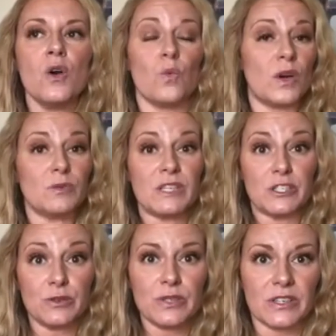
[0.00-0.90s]
What do we
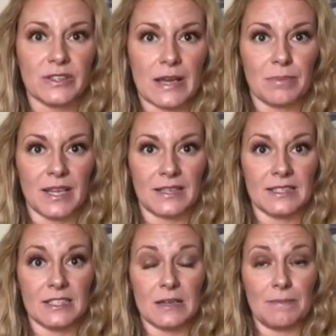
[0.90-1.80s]
do during that
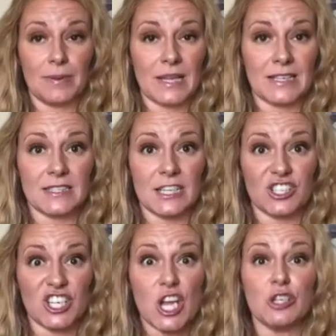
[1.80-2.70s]
planning
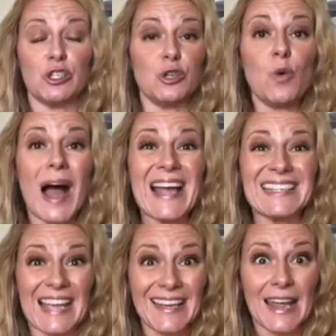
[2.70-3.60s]
session? Do I
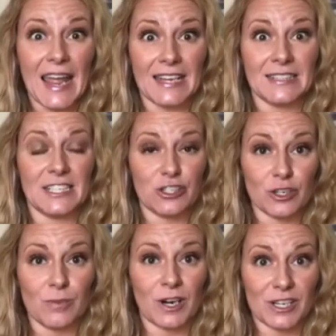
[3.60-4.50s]
get a digital
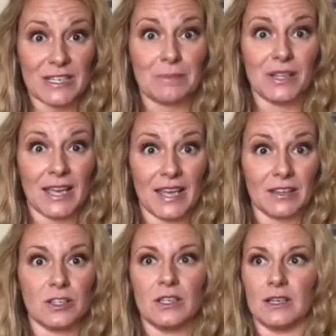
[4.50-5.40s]
marketing
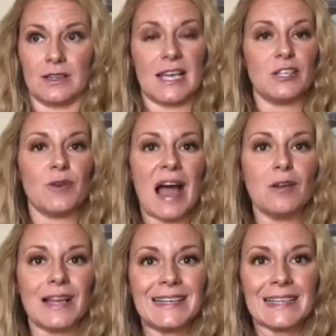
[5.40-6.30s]
plan? Can you
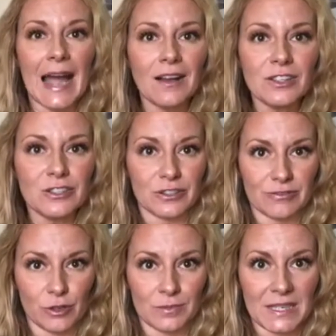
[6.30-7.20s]
outline a calendar
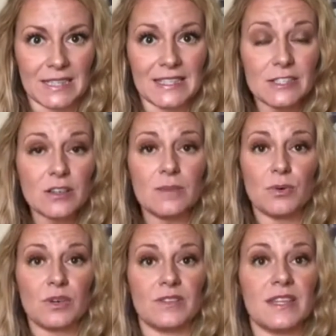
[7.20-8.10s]
for me? These are
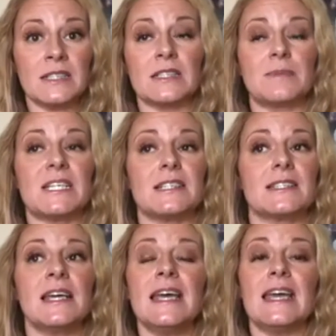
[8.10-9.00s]
important things, because
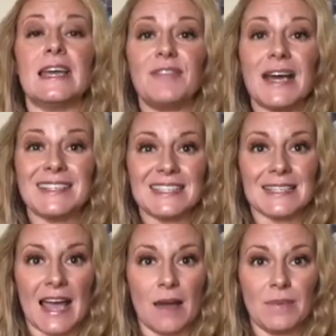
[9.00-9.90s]
if that doesn't
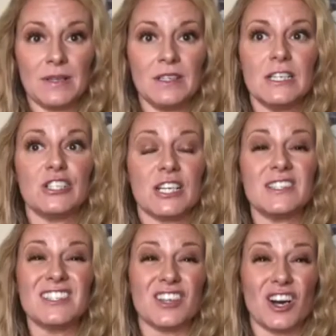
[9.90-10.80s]
happen,
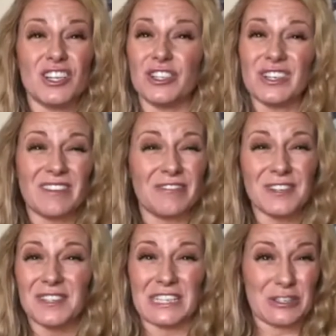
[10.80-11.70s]
chances are you're gonna
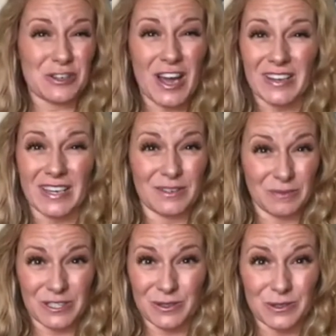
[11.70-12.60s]
feel like you're not getting
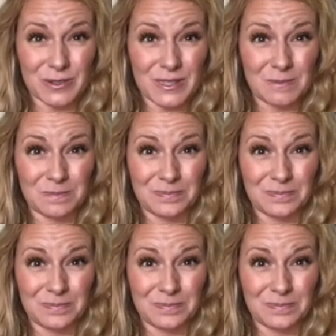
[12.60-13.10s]
results.